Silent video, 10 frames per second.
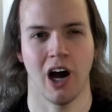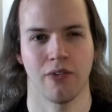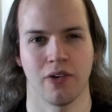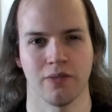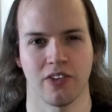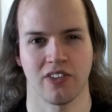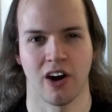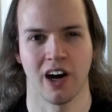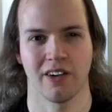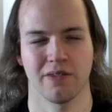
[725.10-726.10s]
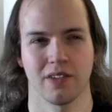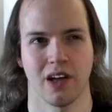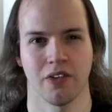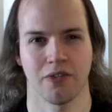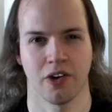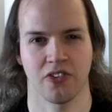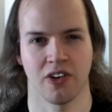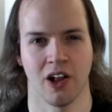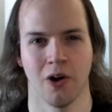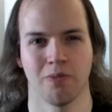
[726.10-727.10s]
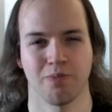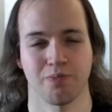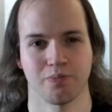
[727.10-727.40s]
From the start of the first solo,